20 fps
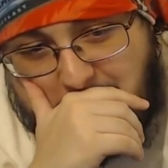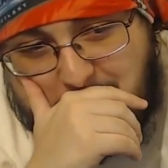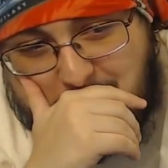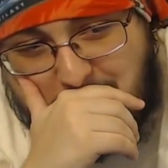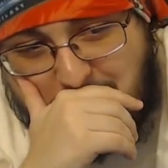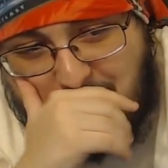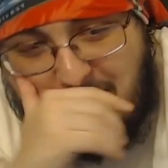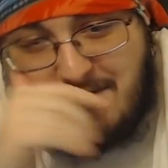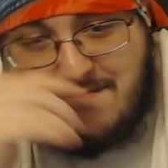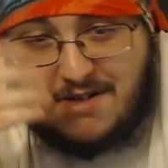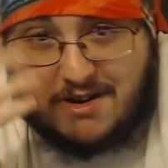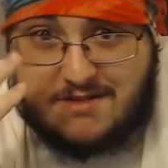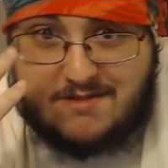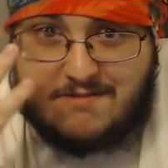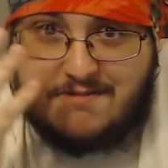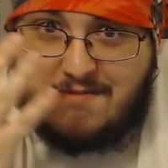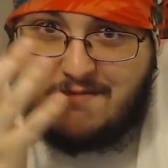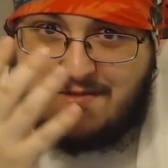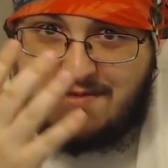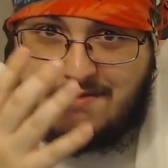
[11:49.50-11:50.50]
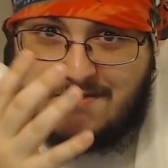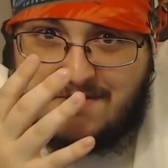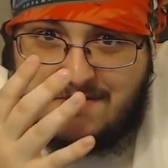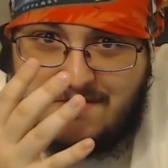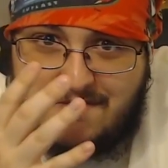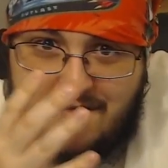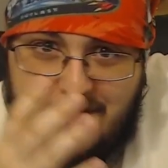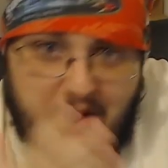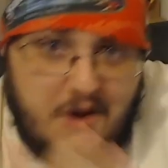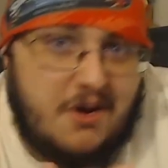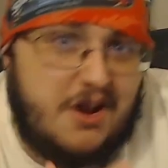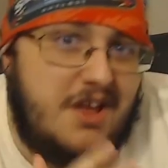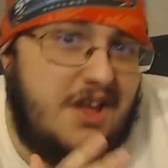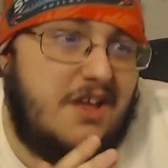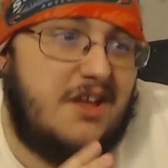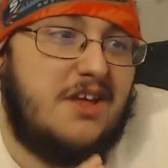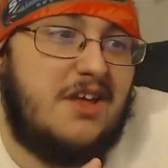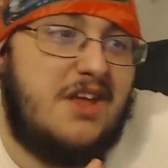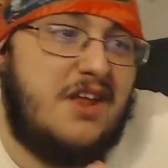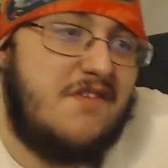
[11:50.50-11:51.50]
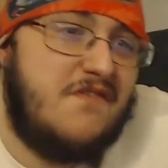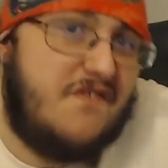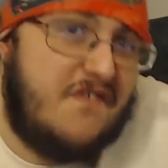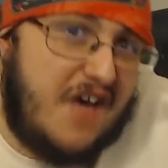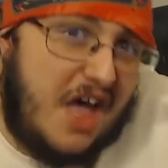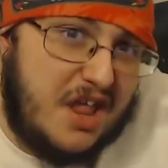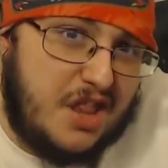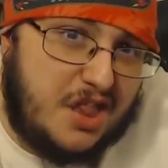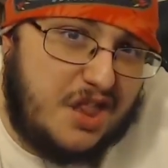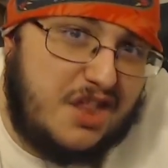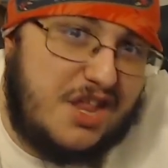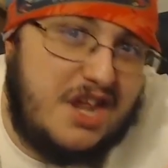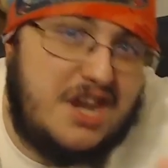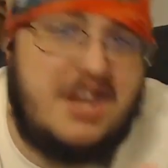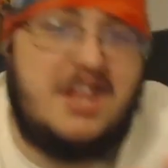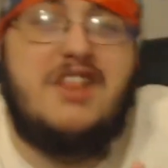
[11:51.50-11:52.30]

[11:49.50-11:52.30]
So I've been very invested